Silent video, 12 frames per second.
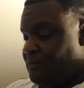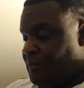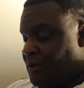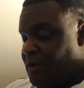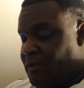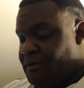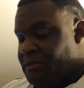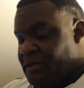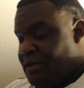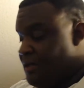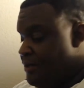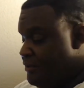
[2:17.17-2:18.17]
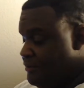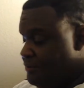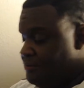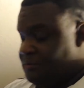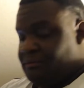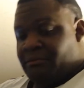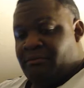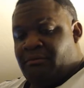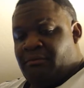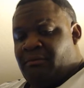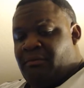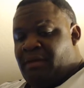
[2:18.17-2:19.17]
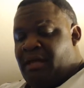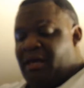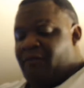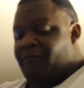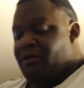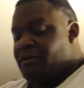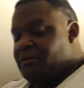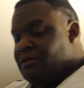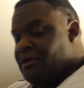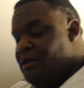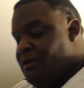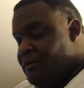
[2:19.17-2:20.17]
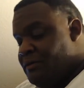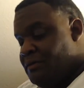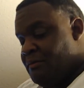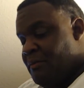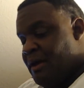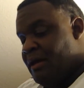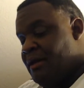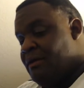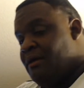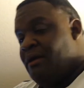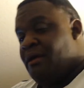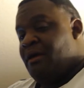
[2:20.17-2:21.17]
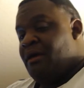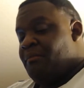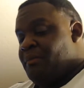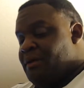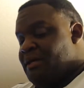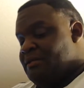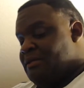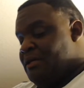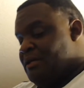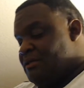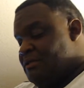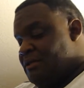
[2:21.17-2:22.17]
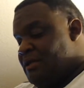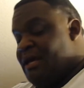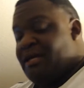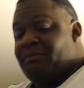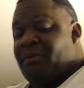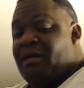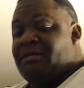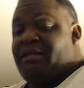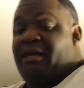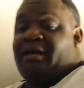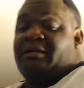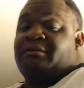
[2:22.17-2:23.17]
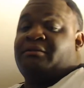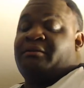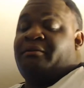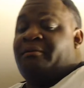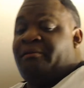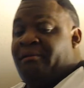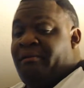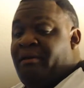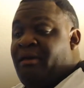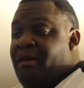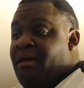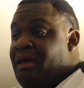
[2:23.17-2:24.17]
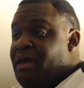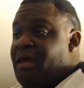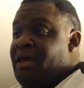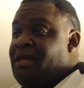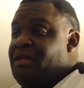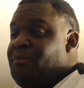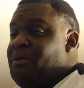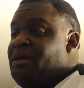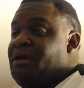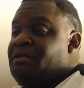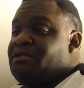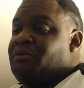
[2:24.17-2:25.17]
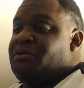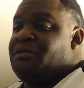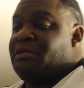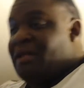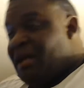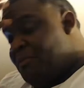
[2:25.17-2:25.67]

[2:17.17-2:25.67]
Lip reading: Here's the headphones, and here's the mic. But let's get into the Xbox X. And to be honest with you, a lot of